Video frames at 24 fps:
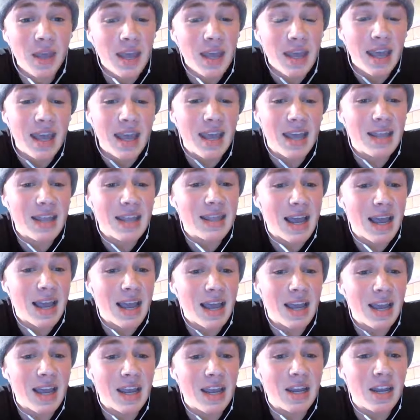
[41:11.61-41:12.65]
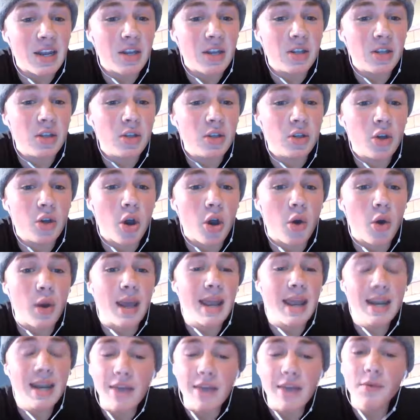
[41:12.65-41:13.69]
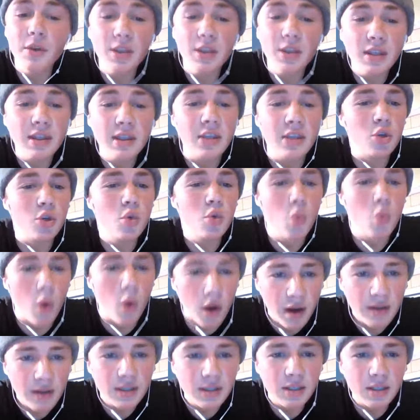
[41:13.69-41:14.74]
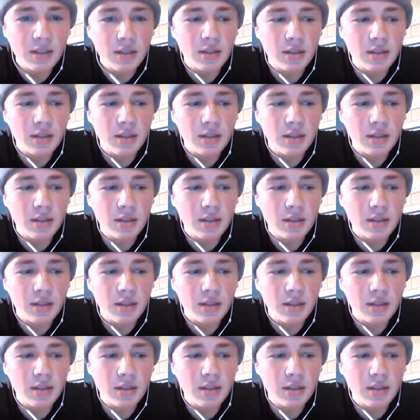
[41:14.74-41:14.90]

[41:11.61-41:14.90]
and that, you know, everything that you want,